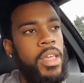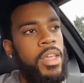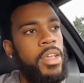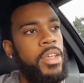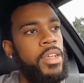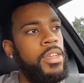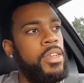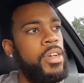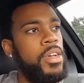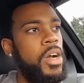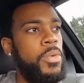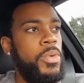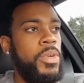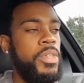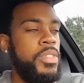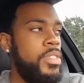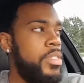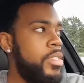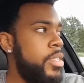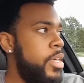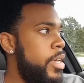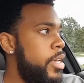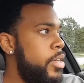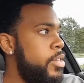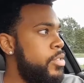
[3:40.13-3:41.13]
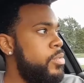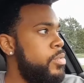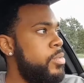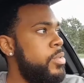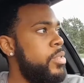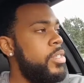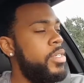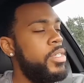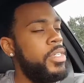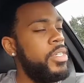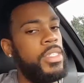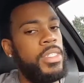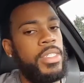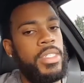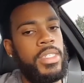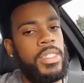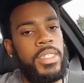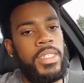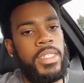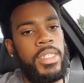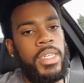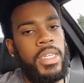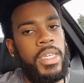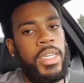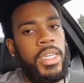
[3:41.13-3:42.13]
I went stage 1.
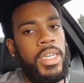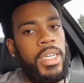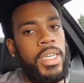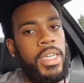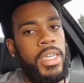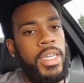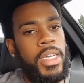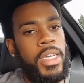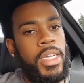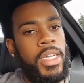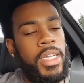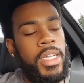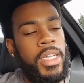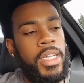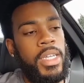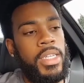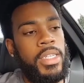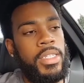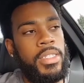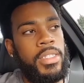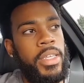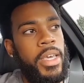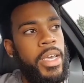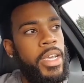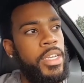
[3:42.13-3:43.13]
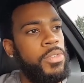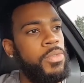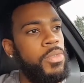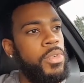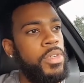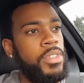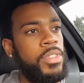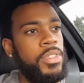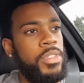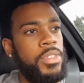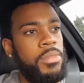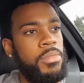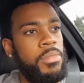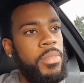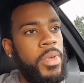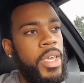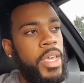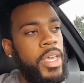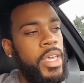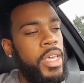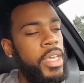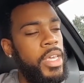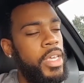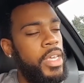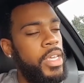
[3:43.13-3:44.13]
Stage 1 just
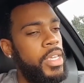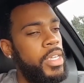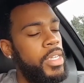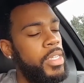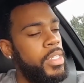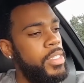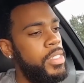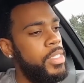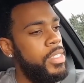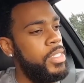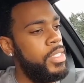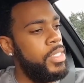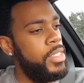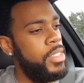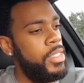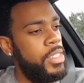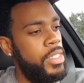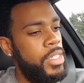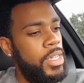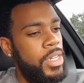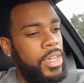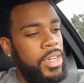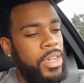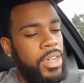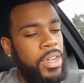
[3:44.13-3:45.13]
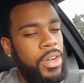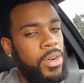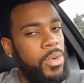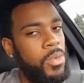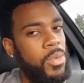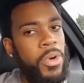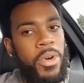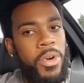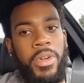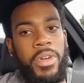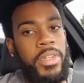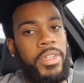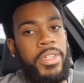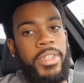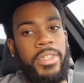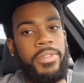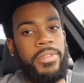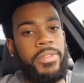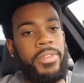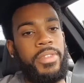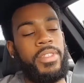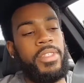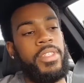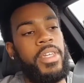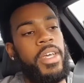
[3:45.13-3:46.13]
made a world of difference.
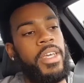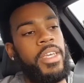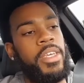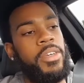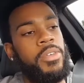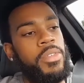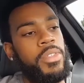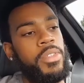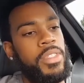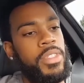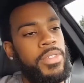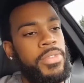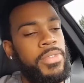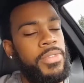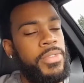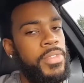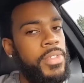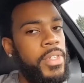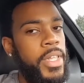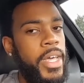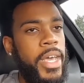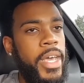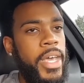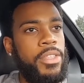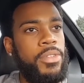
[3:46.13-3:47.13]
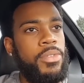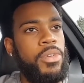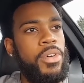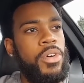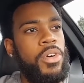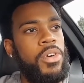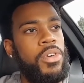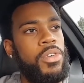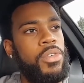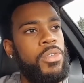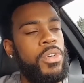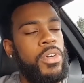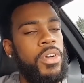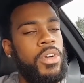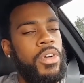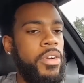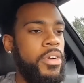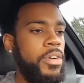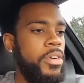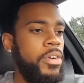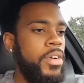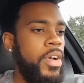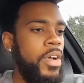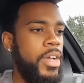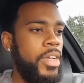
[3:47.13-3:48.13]
Like it was just flat through the whole
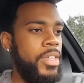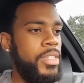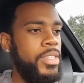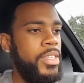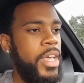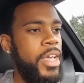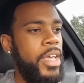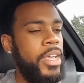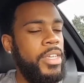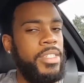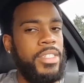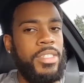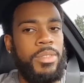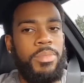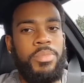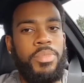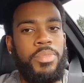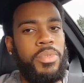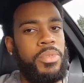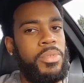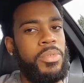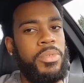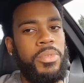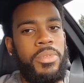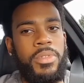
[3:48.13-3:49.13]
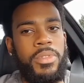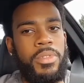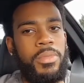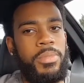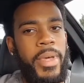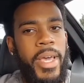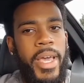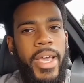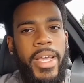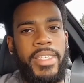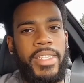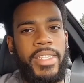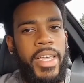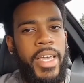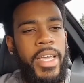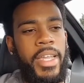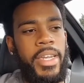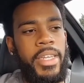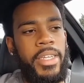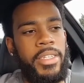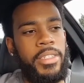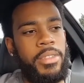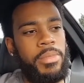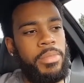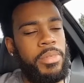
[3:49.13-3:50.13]
curve. It just pulls past 80.
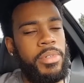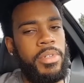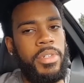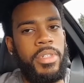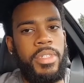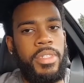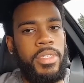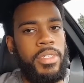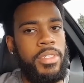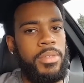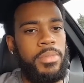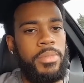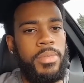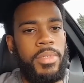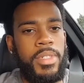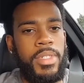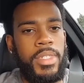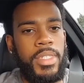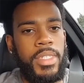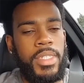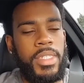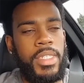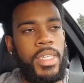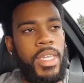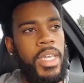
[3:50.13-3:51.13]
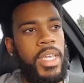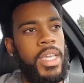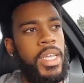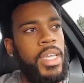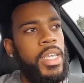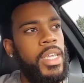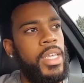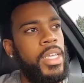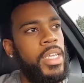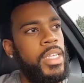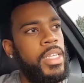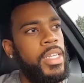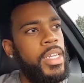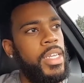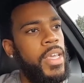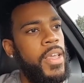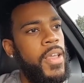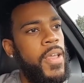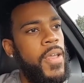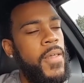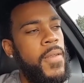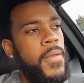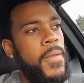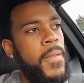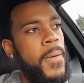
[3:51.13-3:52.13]
It's pulling.
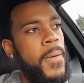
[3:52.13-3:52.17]
Then